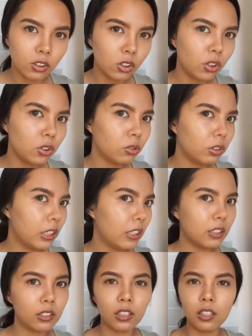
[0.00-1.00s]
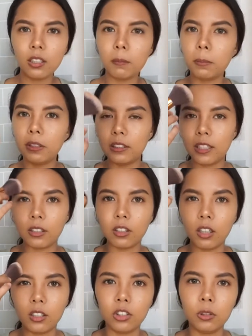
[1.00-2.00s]
so you don't really see it, but
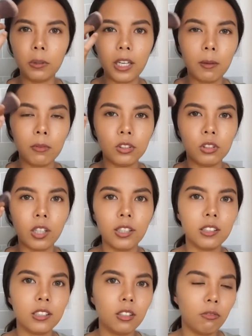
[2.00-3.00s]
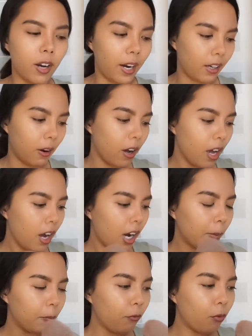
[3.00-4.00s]
later on you'll be able to identify it. Now,
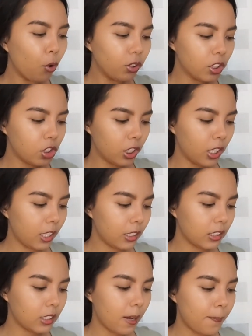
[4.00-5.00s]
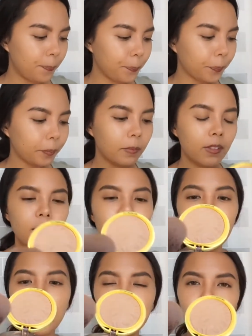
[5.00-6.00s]
for the cheeks,
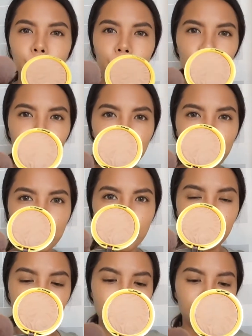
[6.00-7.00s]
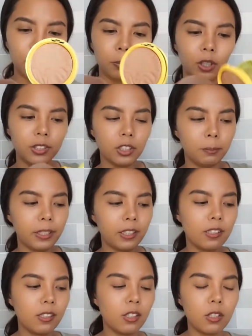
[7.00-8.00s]
I'm going to be using the butter bronzer
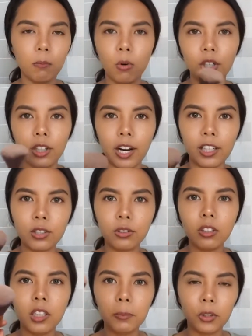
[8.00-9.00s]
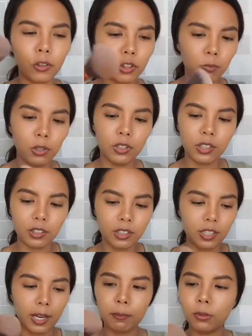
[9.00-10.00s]
because this is more natural. I'm going to be using the
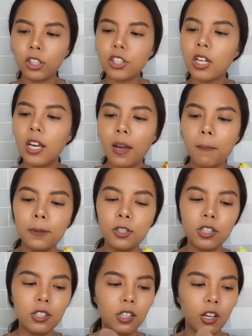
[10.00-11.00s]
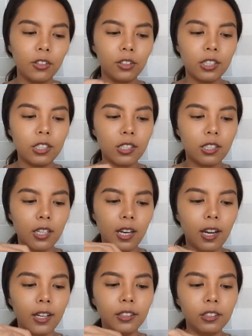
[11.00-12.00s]
same brush, but just the other
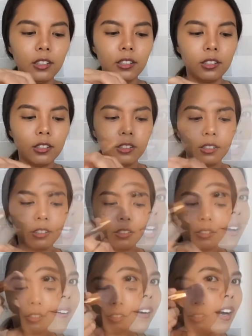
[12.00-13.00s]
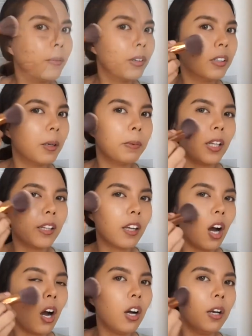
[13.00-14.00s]
end. Now I'm going to apply
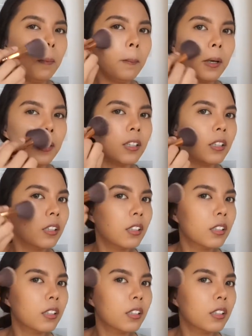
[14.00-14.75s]
that on my